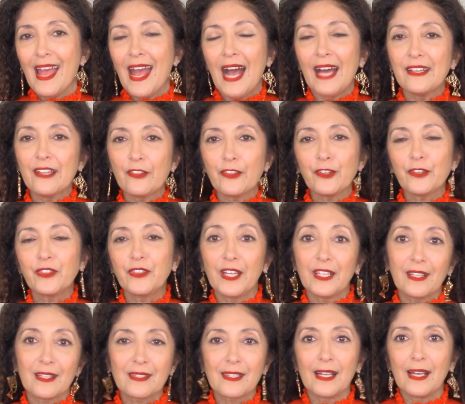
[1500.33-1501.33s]
Another
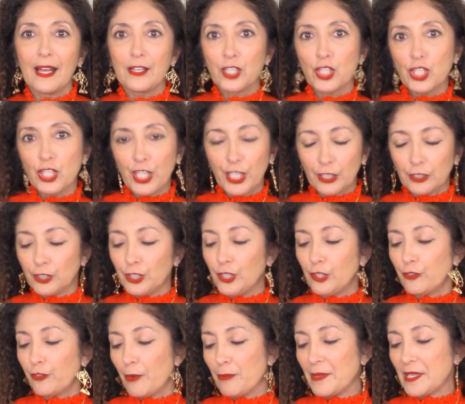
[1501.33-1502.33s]
thing that's going to shield
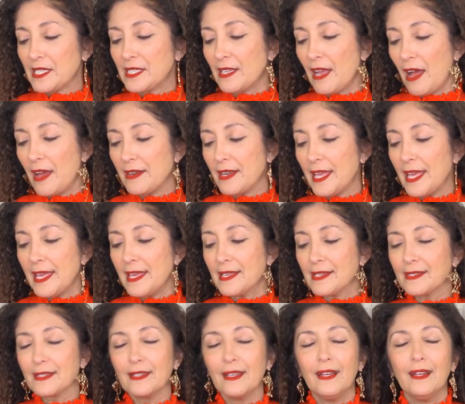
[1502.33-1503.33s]
you from the sun
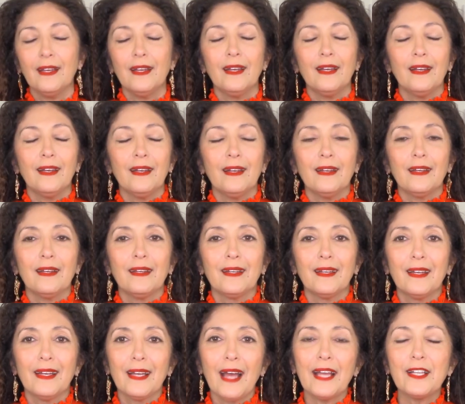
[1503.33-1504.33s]
is,
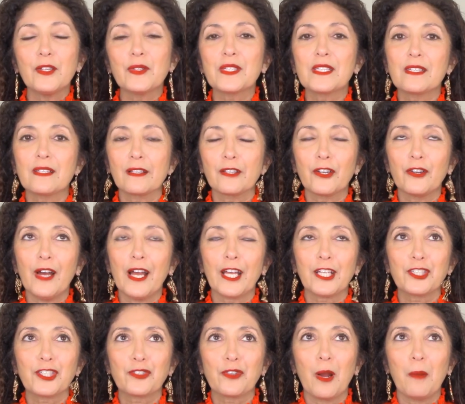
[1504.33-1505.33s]
I know this is a little
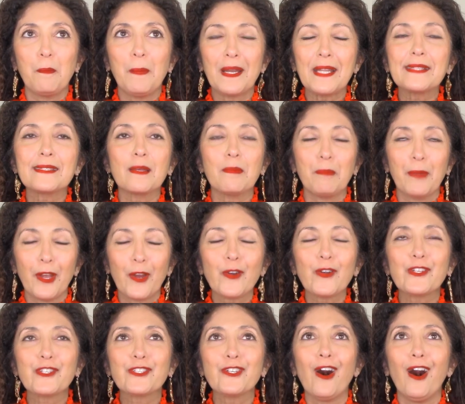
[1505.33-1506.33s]
extra, but it's a
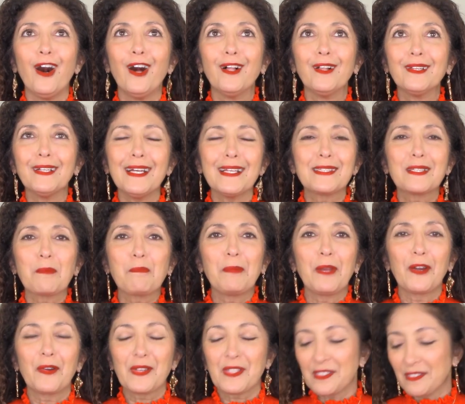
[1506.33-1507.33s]
parasol. It's a
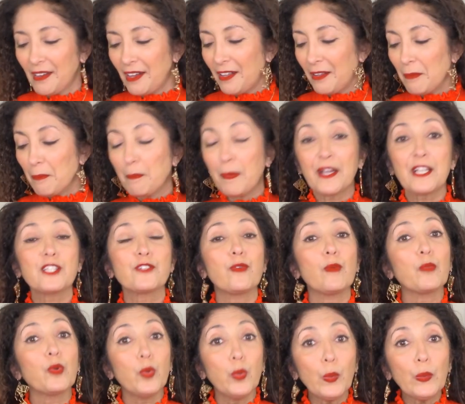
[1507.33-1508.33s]
parasol, but it's
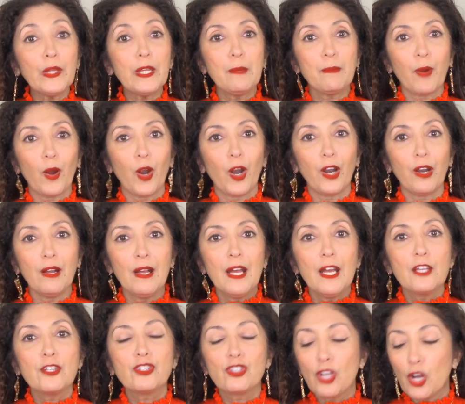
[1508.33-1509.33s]
from Coolibar.
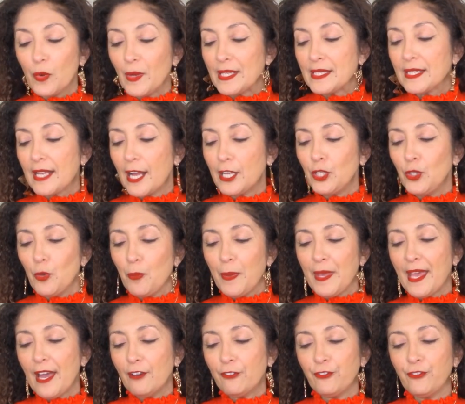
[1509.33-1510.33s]
So it's got U
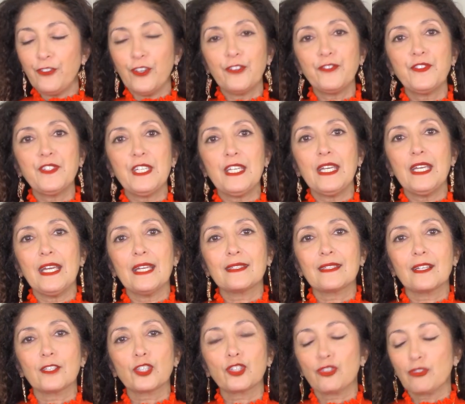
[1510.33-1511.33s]
P F fifty.
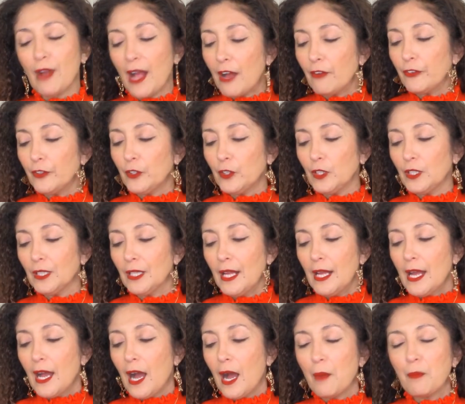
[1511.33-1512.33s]
It's a travel
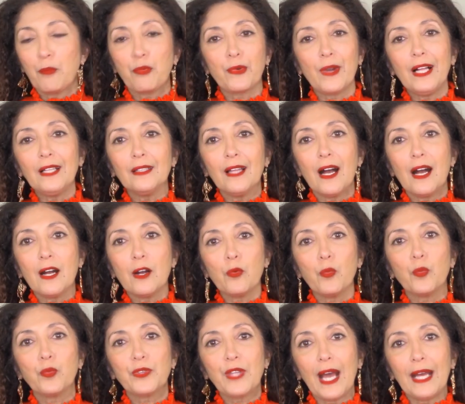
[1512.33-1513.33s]

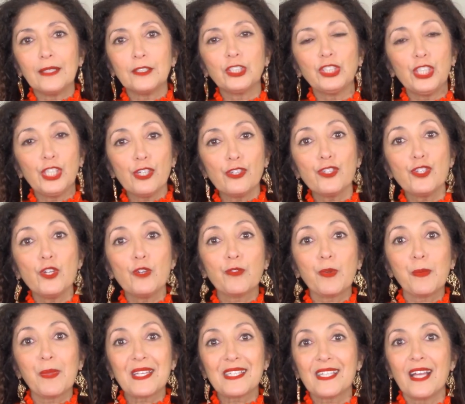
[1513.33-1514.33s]
umbrella that shields you
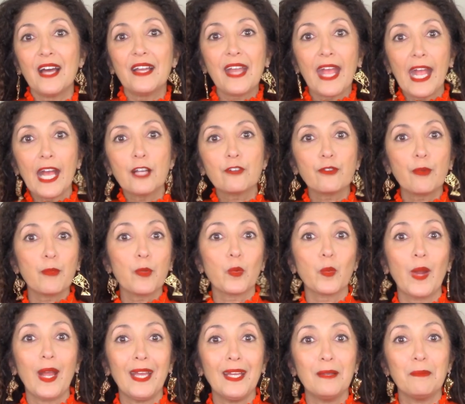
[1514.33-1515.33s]
from the sun and from the
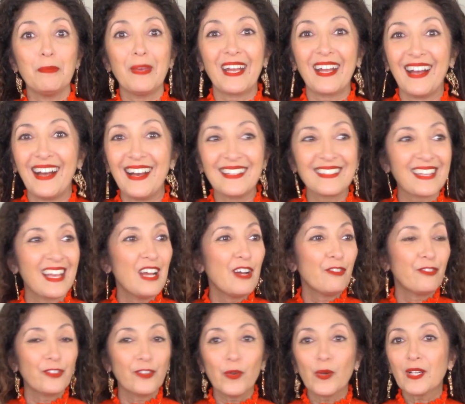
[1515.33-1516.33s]
rain, because
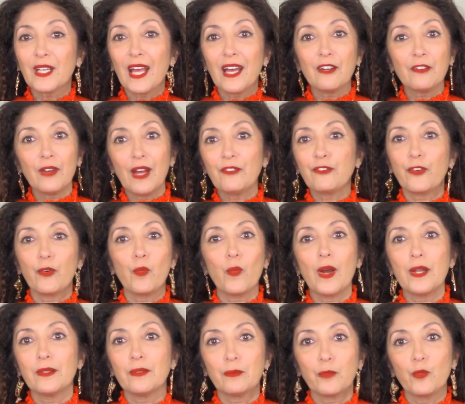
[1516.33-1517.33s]
Florida, for
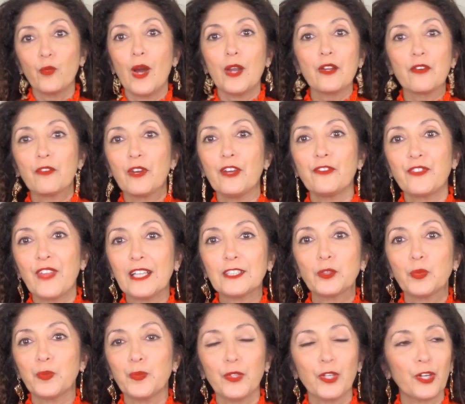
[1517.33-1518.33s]
one, one of, if
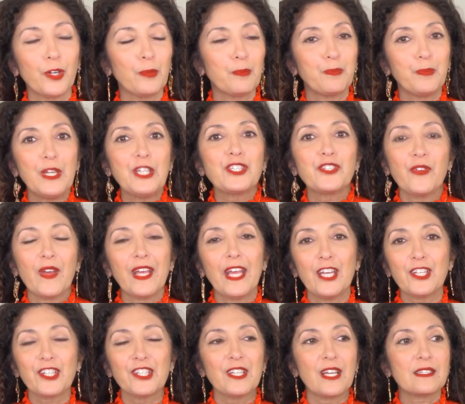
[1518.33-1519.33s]
that's your beach
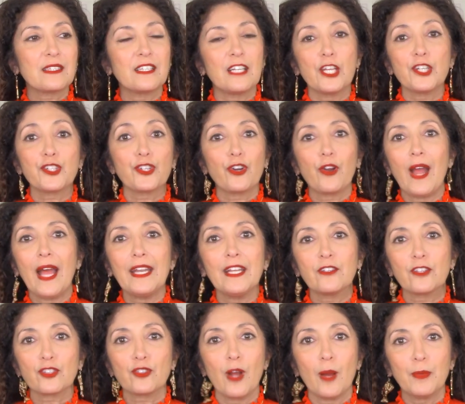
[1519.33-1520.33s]
vacation destination or any
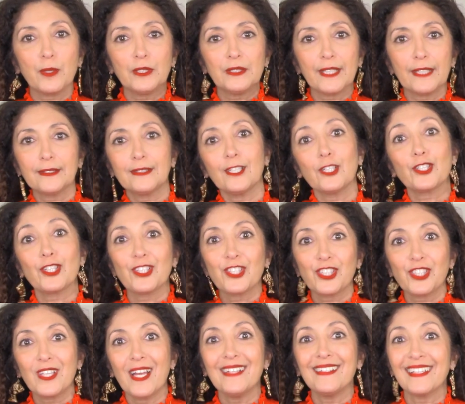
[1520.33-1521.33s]
of the tropical destinations,
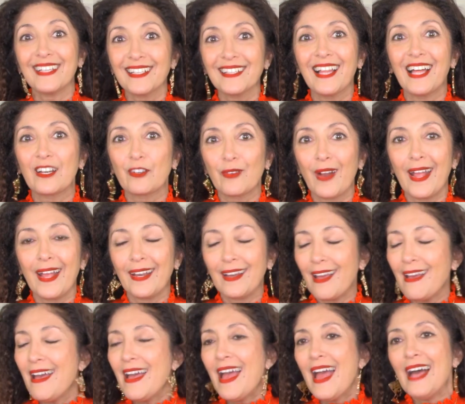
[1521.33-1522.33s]
tend to get a lot of
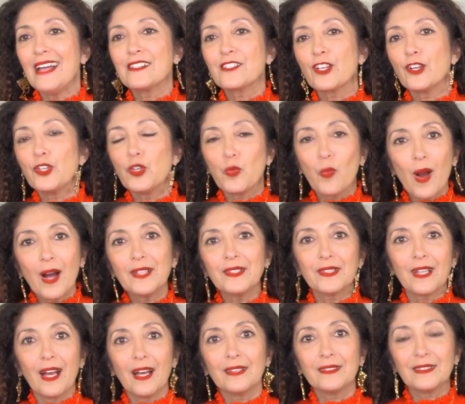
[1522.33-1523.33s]
rain. And so you
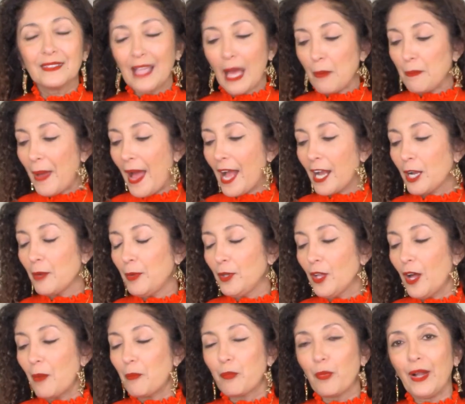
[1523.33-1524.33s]
want that
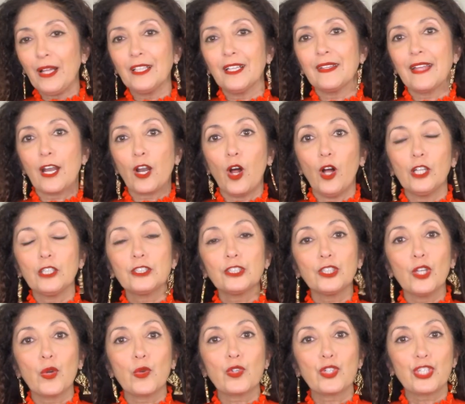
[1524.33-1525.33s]
packable umbrella that
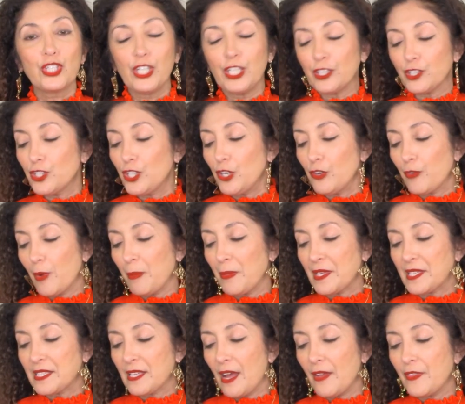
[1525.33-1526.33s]
also shields you from
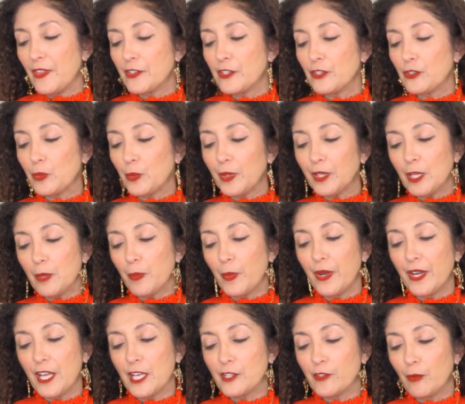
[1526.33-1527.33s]
the sun. This is really
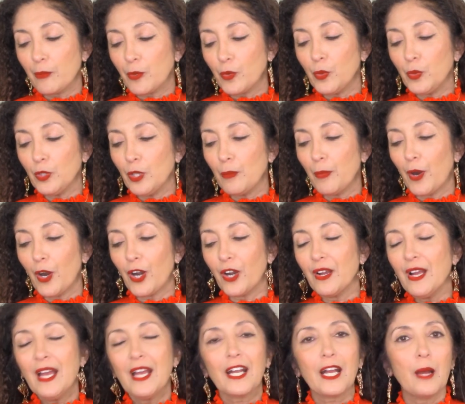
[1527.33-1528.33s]
pretty. It's from
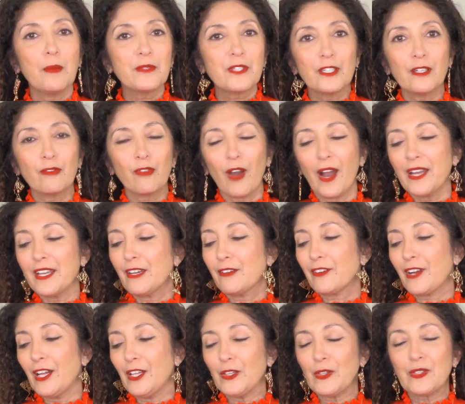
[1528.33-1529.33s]
Coolibar. Comes in a variety
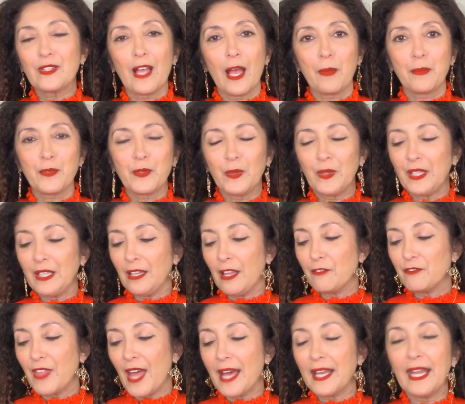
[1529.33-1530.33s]
of colors. I absolutely
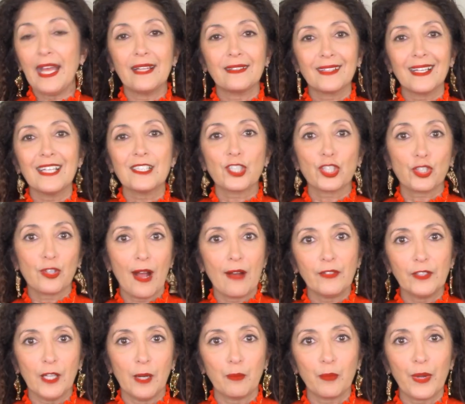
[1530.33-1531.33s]
love that. And it's a
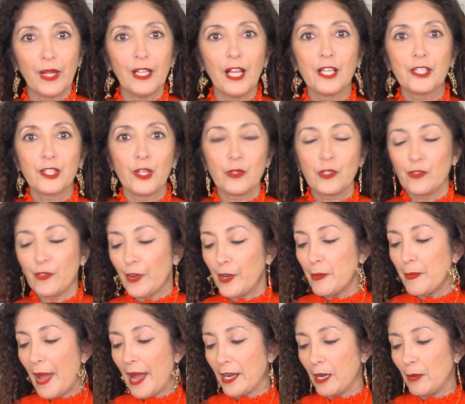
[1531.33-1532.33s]
travel umbrella, so it's
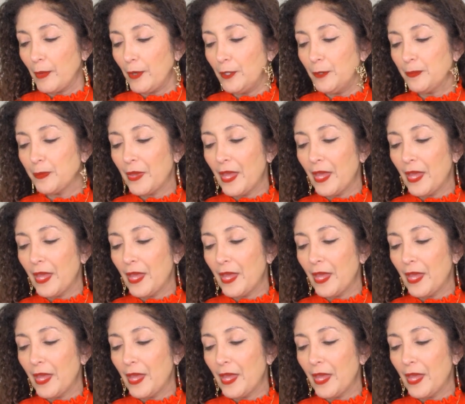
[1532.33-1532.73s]
very packable.